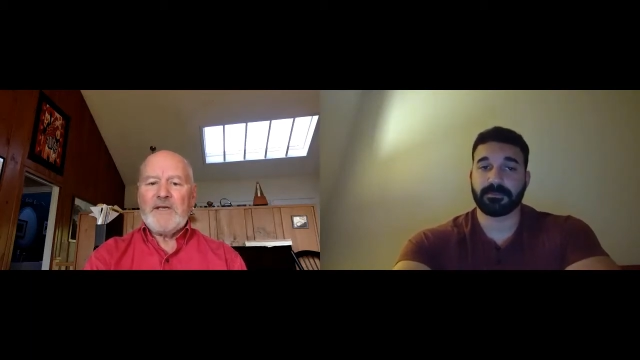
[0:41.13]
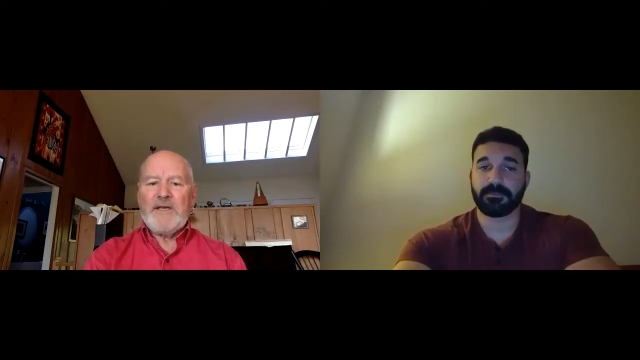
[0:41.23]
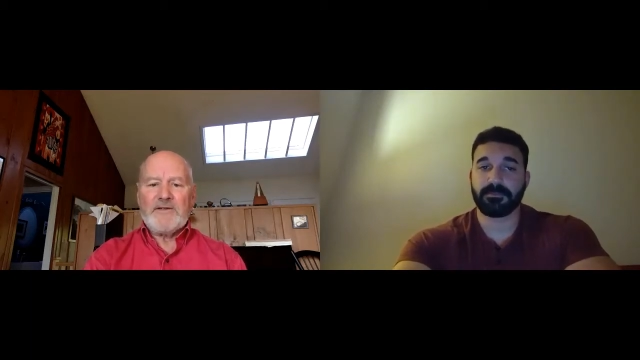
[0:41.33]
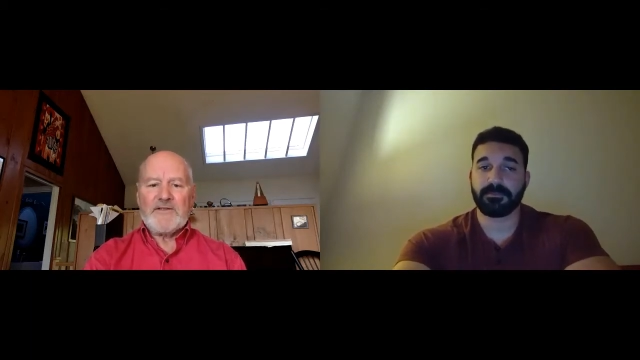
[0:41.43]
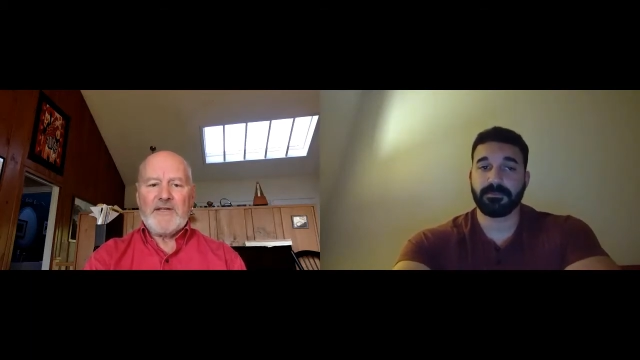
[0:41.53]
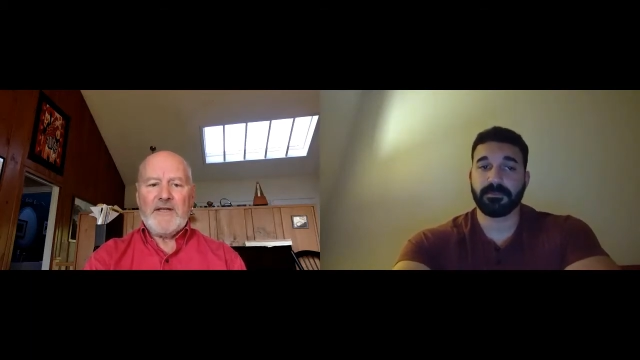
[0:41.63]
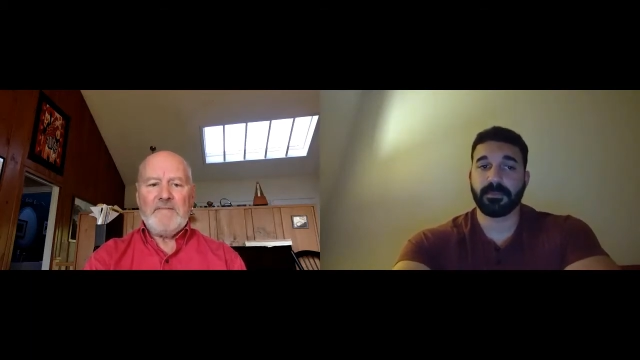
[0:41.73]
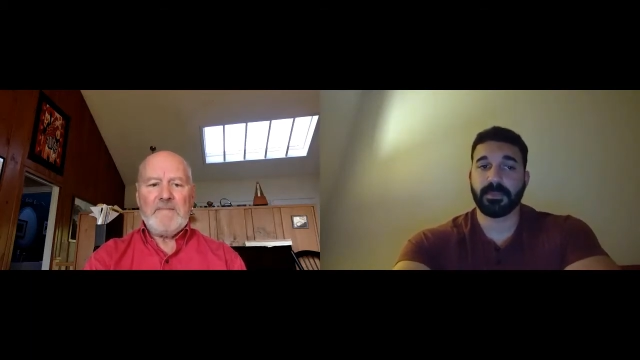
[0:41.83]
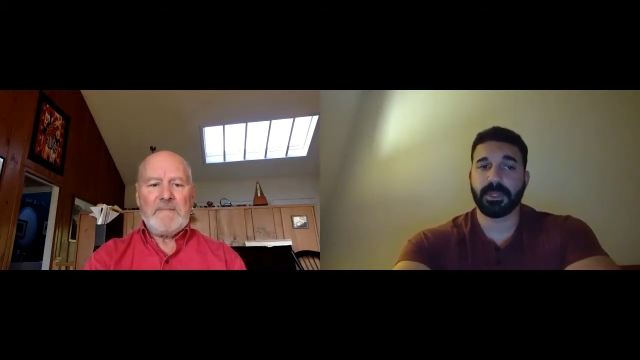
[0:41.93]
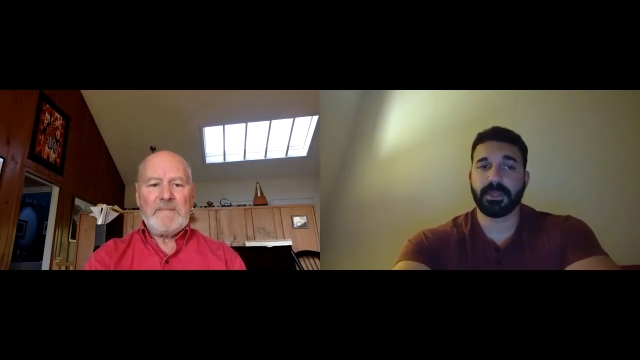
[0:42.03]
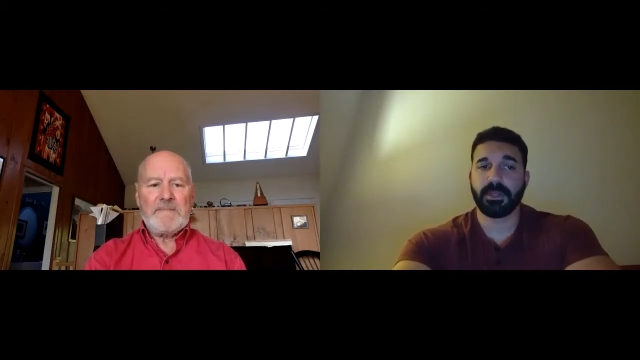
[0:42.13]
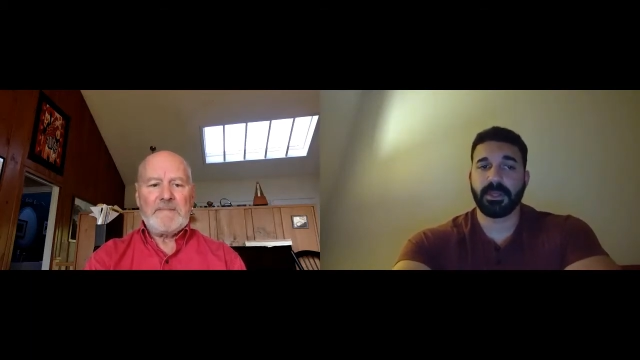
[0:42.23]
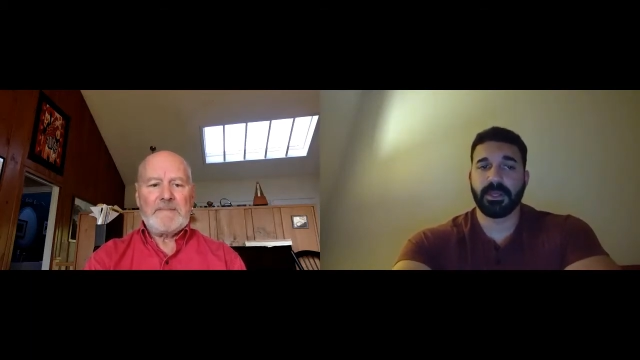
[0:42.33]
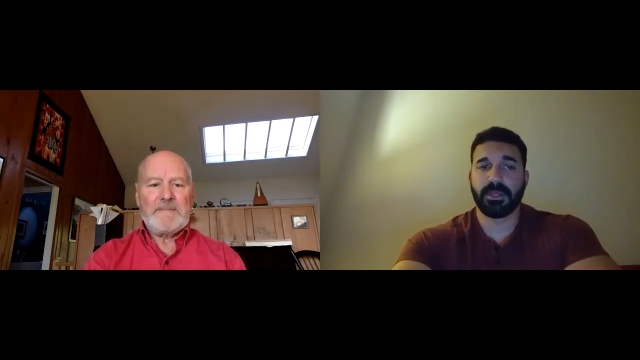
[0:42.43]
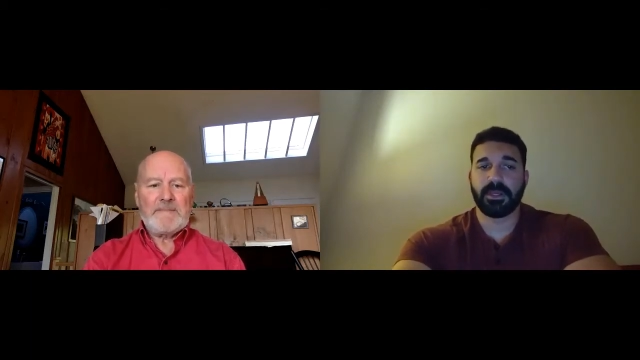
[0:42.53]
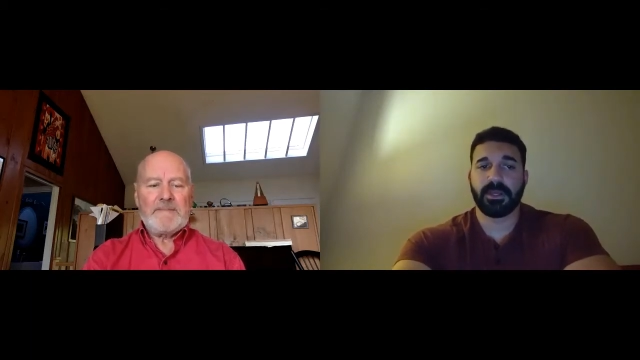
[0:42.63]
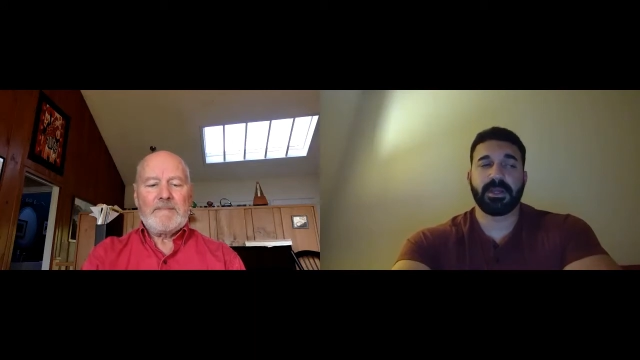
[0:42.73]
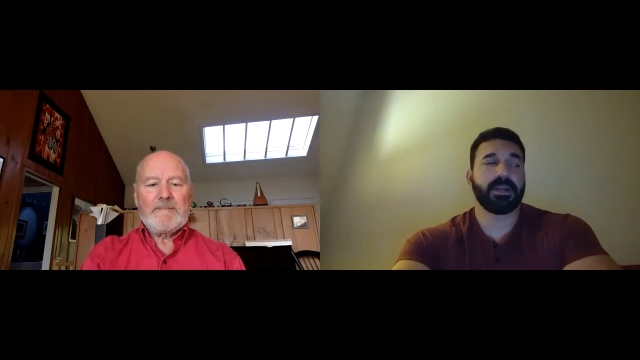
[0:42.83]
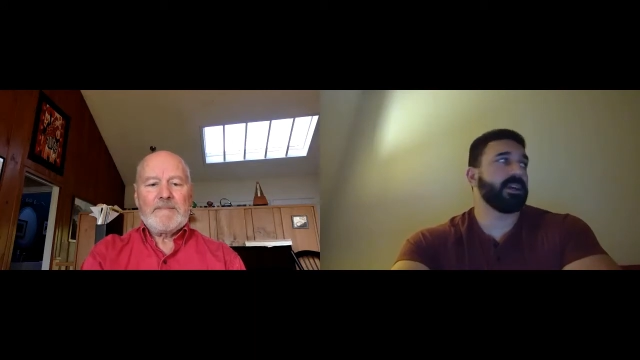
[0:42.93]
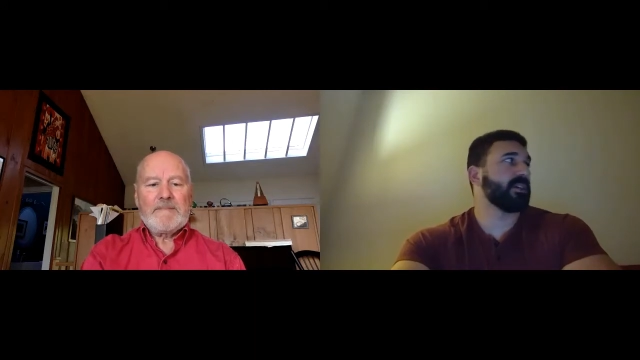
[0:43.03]
Speaker 1: here, son?
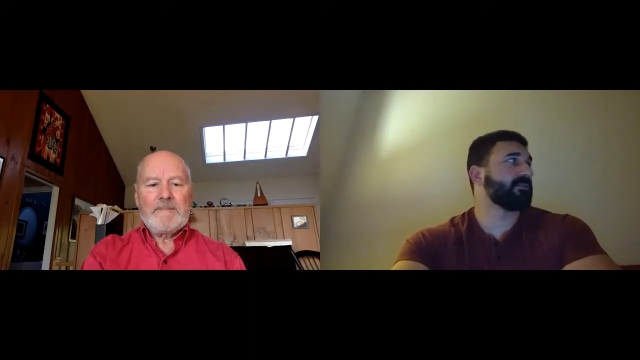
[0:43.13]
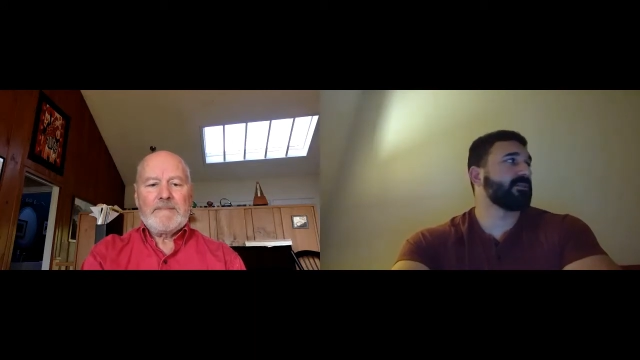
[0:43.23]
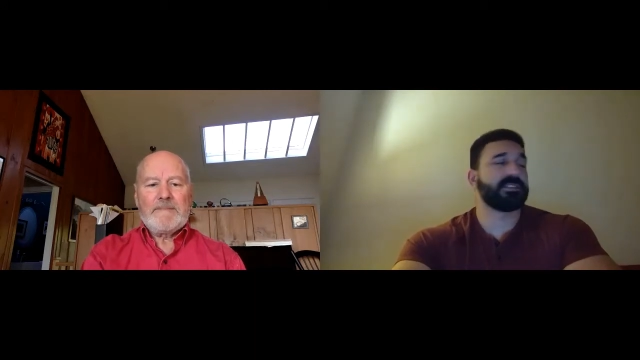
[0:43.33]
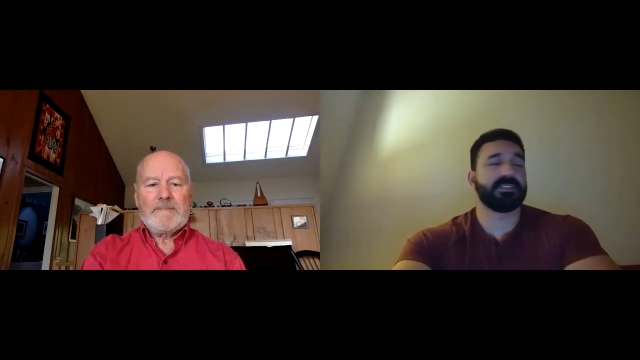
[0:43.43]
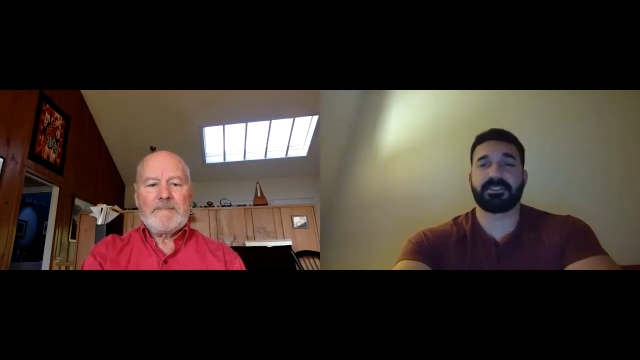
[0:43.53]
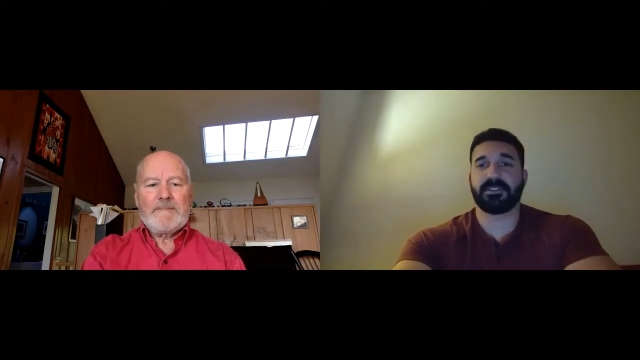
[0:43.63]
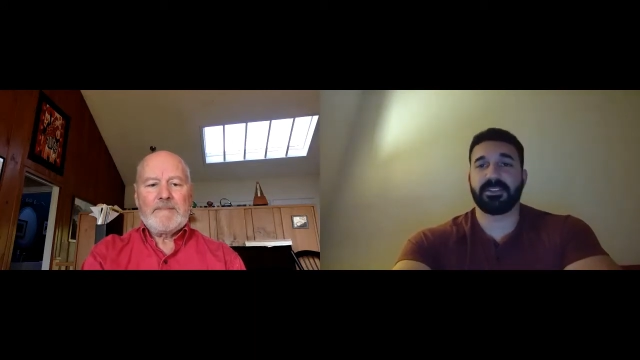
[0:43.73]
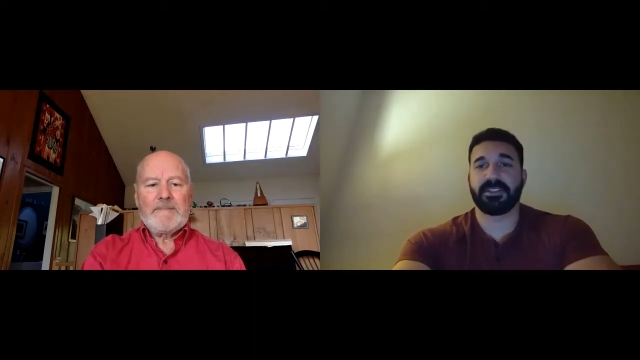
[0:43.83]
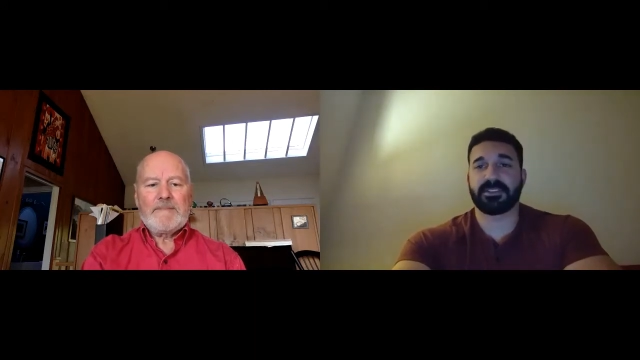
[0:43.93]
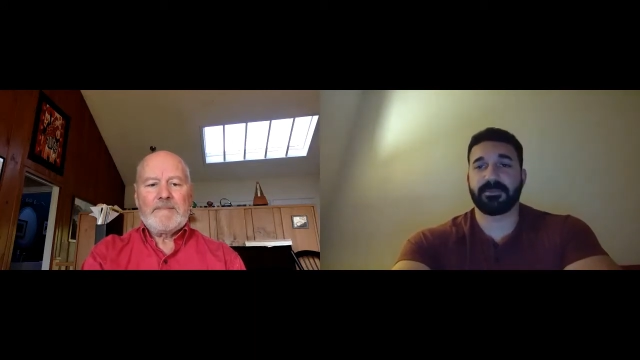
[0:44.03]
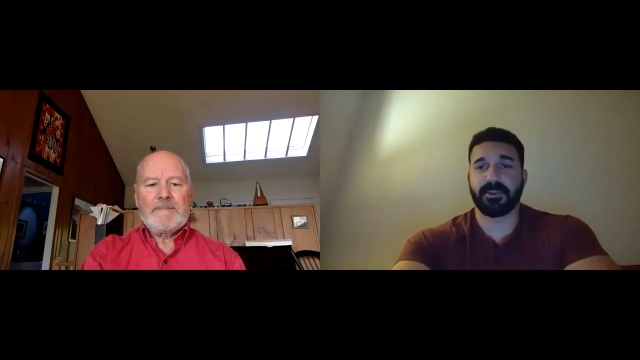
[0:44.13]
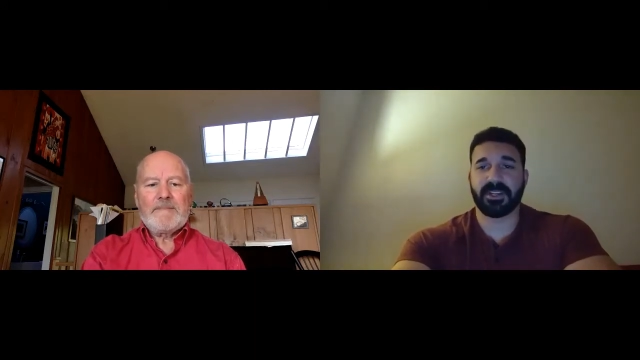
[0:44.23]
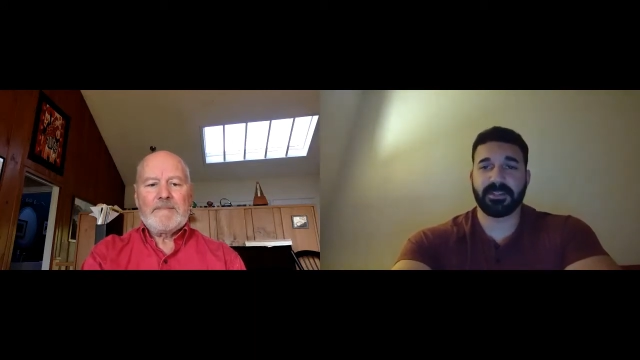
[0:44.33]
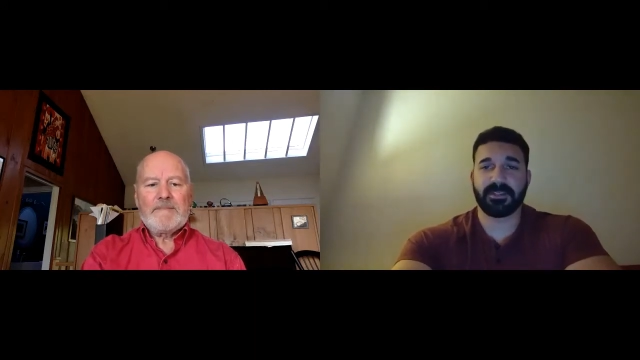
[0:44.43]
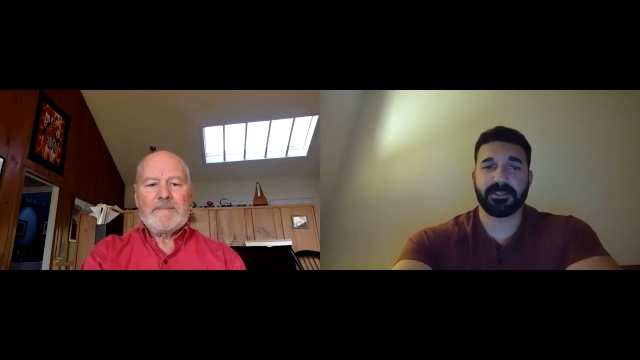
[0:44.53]
Uh, since early this morning.